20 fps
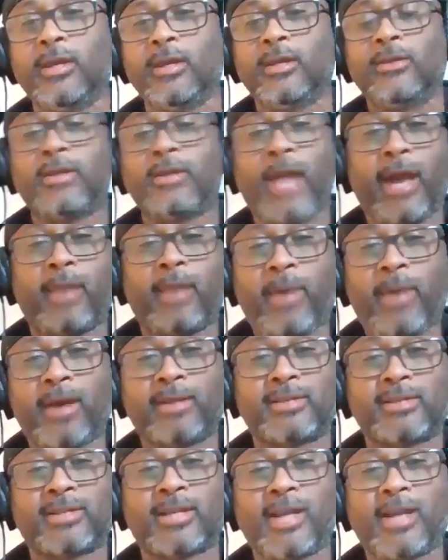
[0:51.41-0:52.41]
You got up out
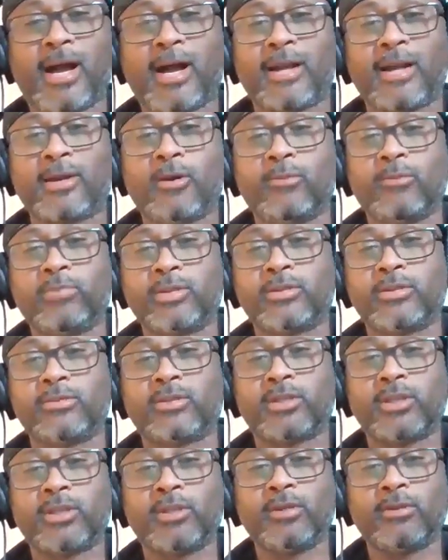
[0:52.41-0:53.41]
of Chicago, but you
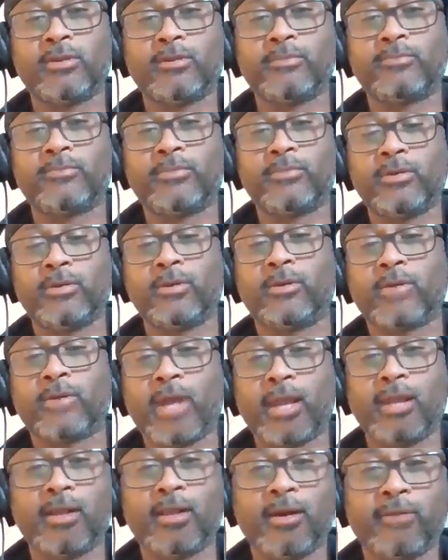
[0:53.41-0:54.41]
still,
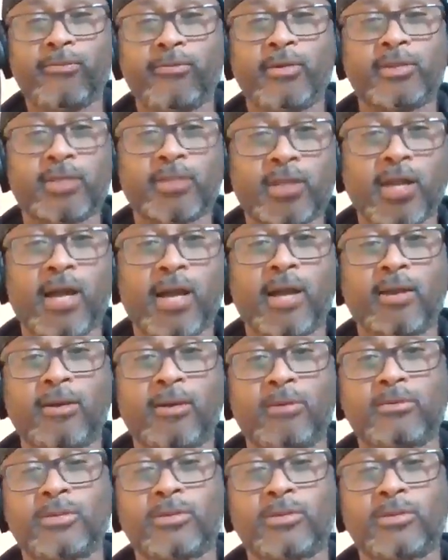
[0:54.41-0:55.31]
got love for Chicago.